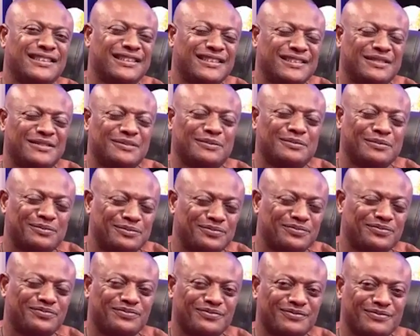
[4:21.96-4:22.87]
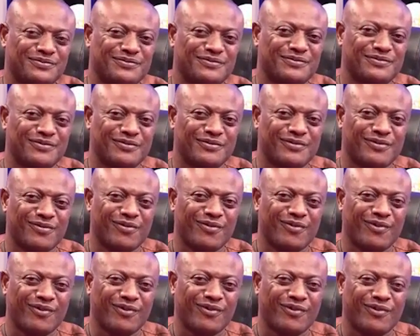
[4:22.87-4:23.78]

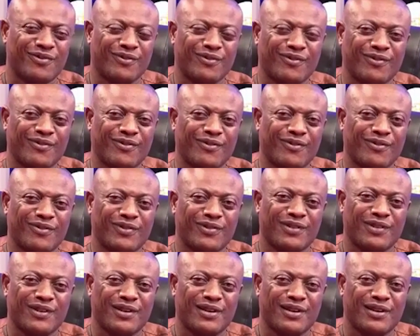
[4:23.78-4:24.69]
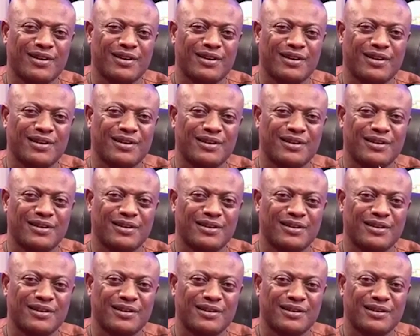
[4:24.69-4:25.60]

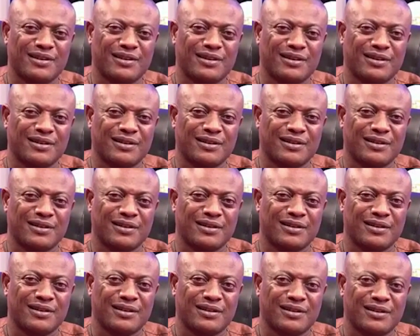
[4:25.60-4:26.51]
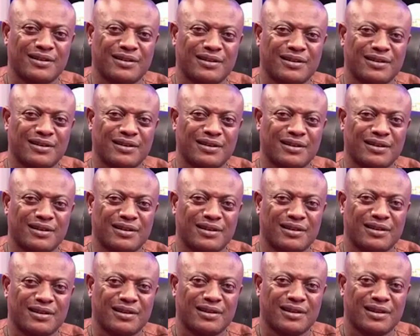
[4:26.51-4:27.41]

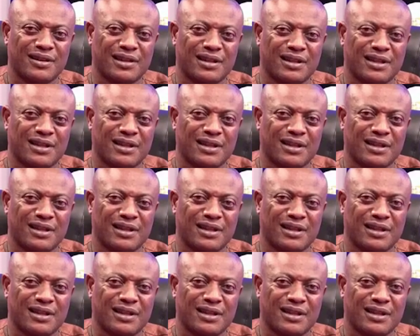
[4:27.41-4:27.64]
(no one is talking)